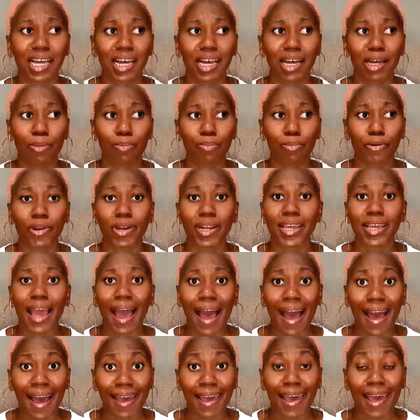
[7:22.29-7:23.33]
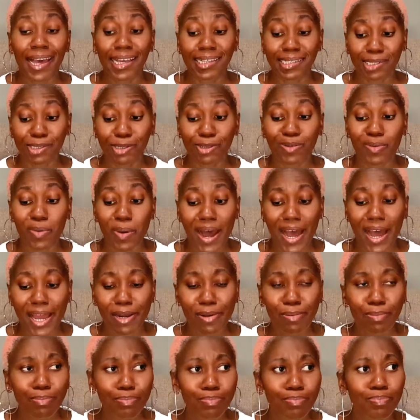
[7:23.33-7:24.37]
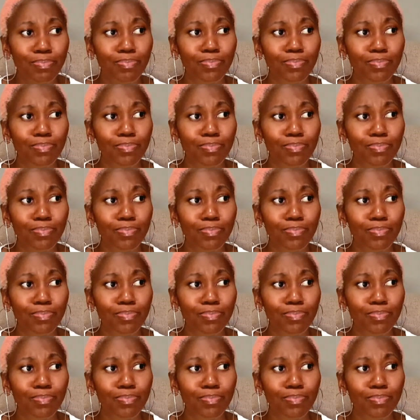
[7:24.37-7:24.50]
a pretty high acid wine.